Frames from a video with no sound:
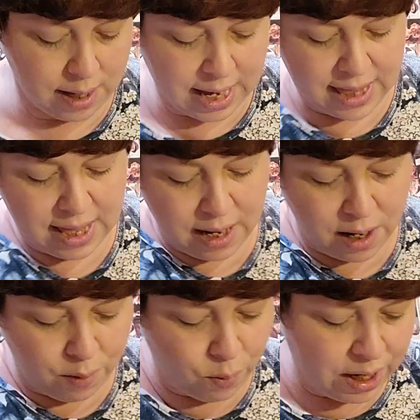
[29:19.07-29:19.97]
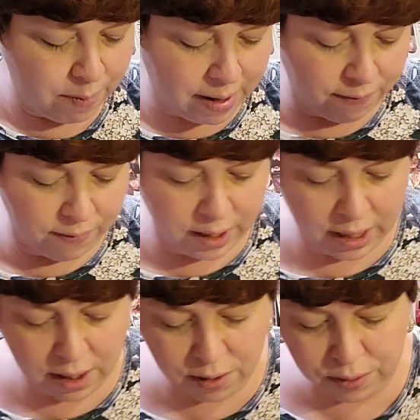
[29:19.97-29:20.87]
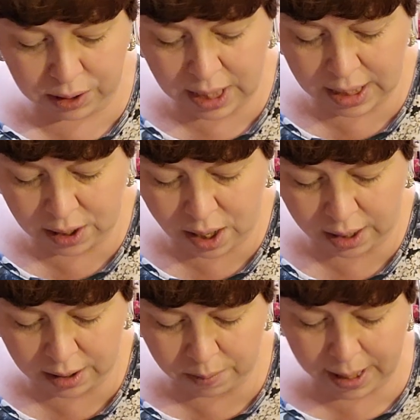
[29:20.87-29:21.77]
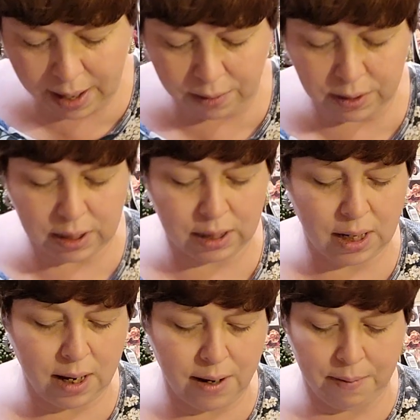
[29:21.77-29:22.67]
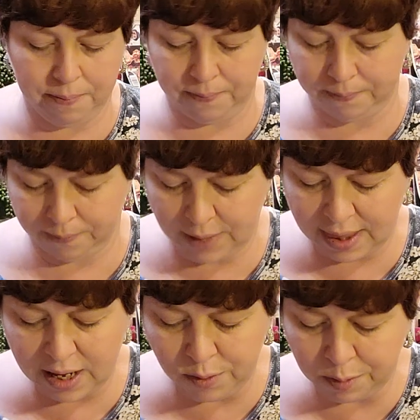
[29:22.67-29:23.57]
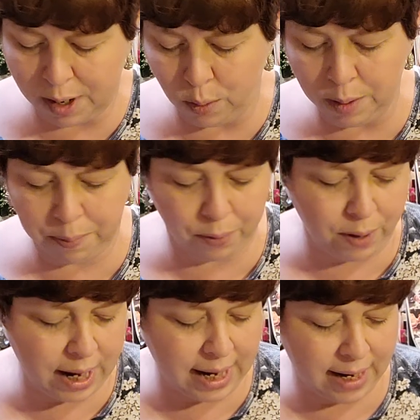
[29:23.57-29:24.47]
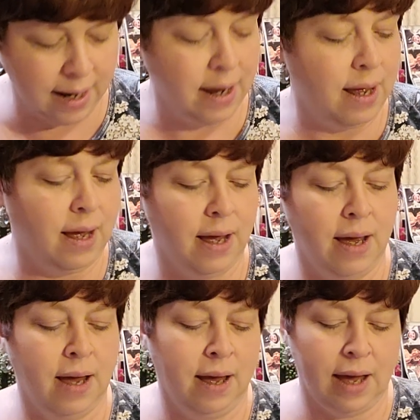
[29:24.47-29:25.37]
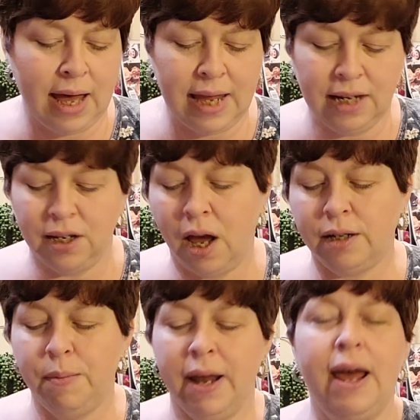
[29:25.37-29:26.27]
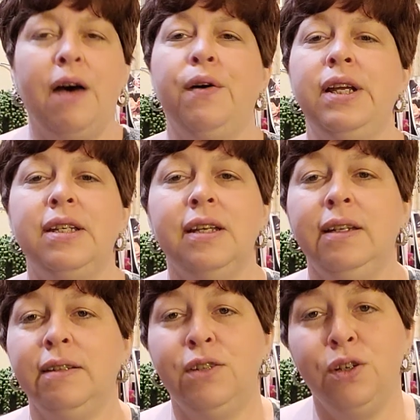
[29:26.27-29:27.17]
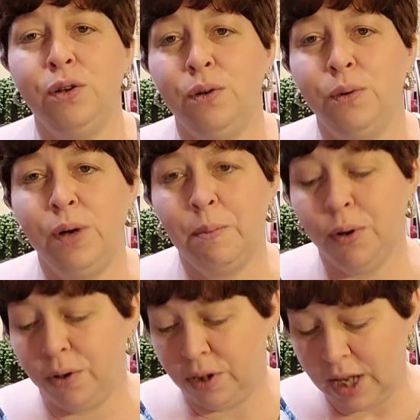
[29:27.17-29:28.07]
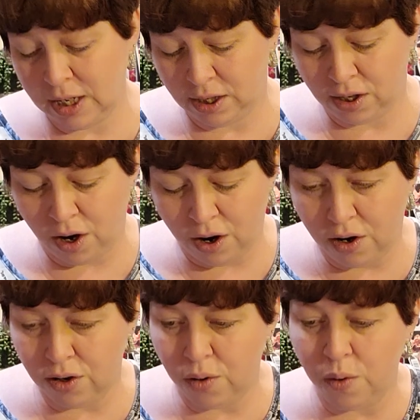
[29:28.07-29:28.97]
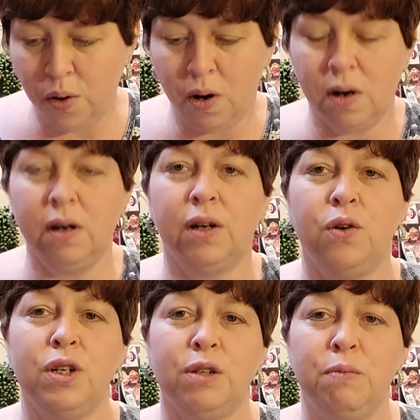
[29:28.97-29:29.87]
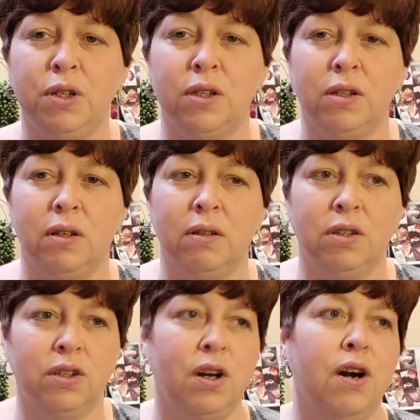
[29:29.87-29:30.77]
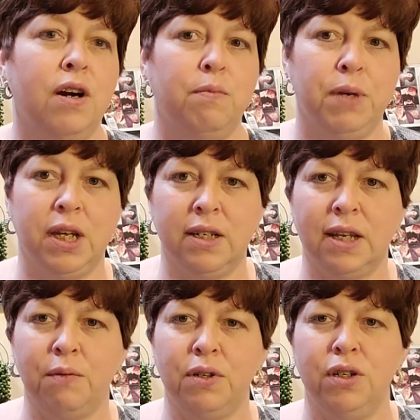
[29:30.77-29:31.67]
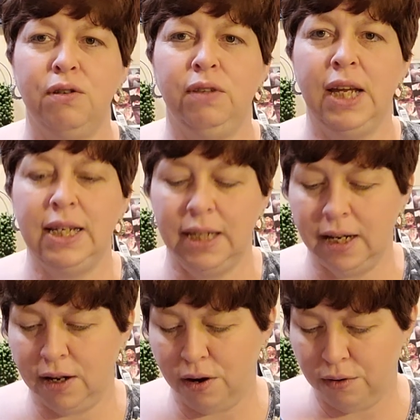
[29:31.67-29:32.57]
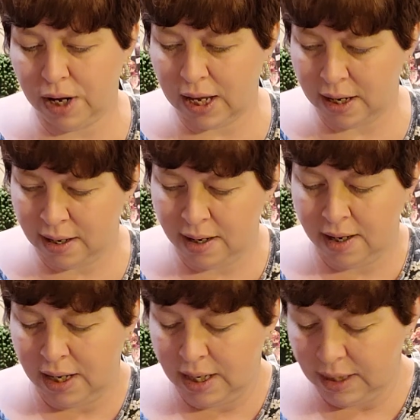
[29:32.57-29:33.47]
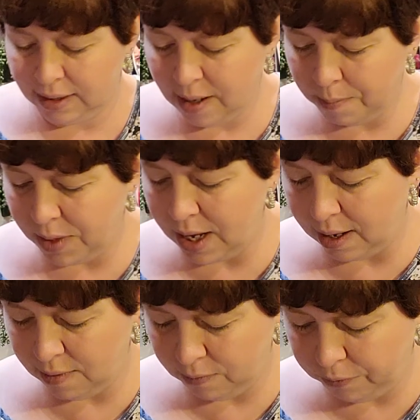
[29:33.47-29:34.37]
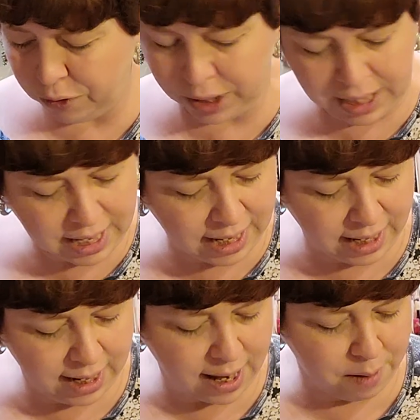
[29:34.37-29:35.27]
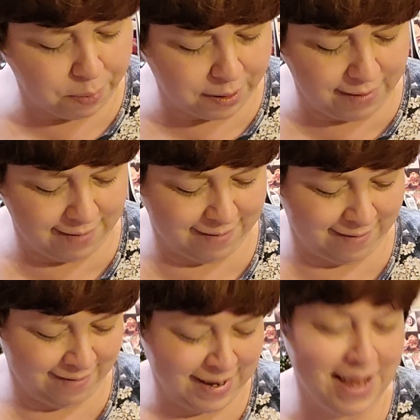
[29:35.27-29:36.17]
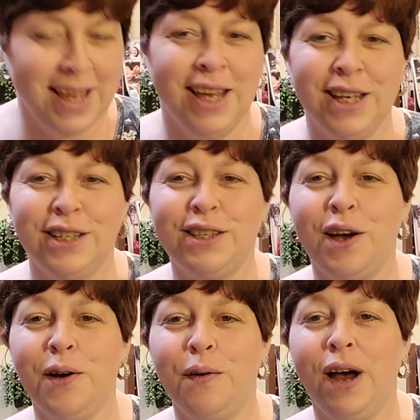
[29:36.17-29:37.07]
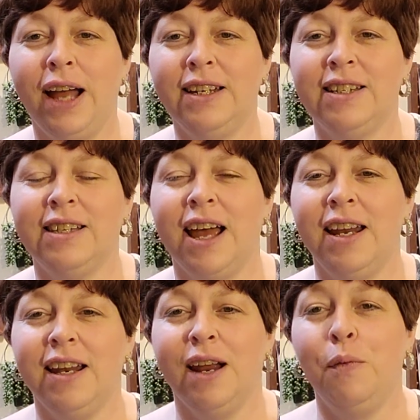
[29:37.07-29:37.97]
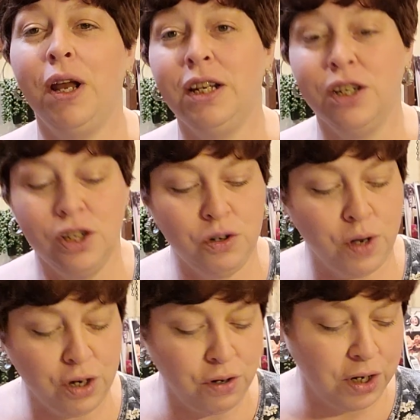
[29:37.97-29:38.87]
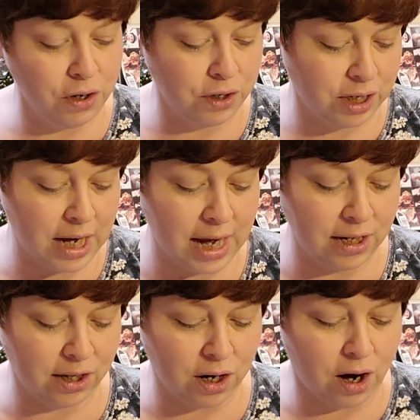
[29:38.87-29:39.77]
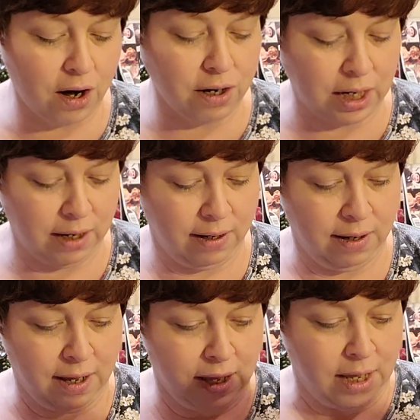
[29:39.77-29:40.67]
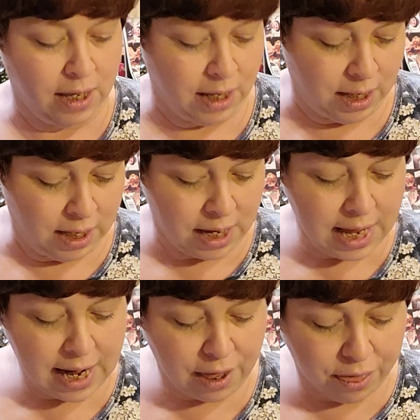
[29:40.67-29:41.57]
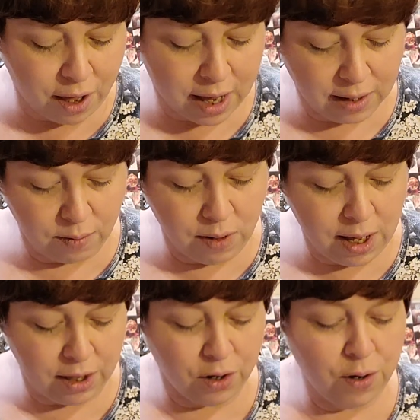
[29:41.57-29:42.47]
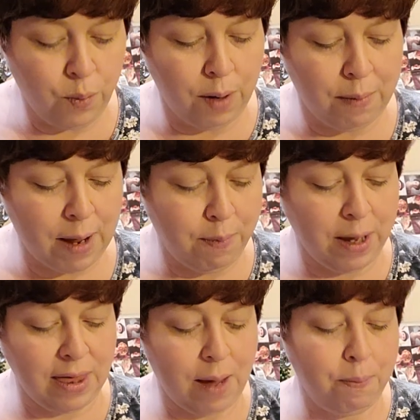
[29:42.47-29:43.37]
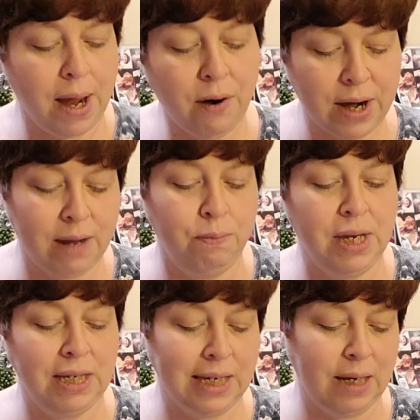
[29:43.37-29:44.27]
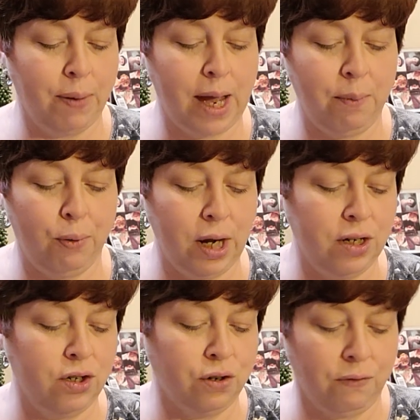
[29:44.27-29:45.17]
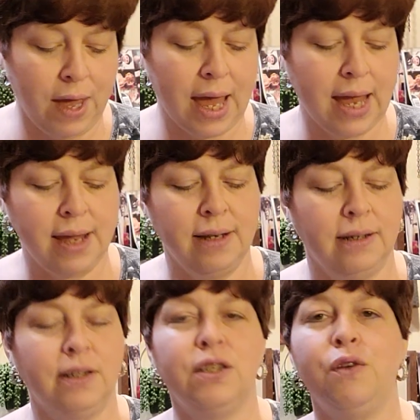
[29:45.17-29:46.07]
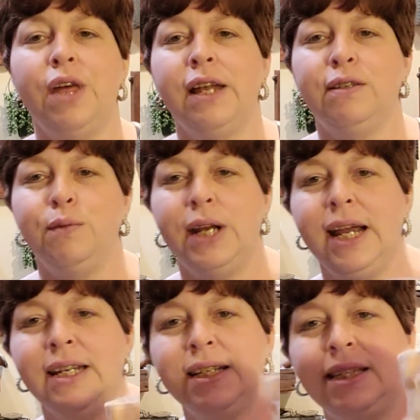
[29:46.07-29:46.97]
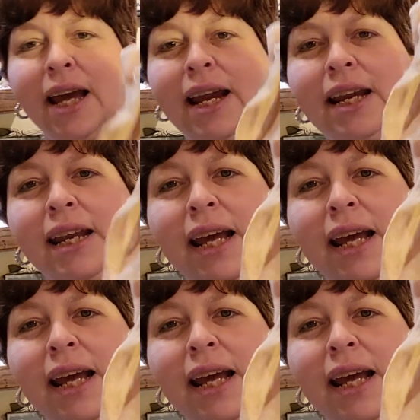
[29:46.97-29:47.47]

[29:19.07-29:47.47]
And then on one of my videos, I talked about, I think it was my whip parade, I had talked about how I didn't do a birthday start or a Christmas start because I was too lazy to go get something fully kitted up. So I decided I wanted to do a New Year's Day start. And I thought, well, a good one might be that Mary and Minty by Brenda Gervais. So that's what I decided.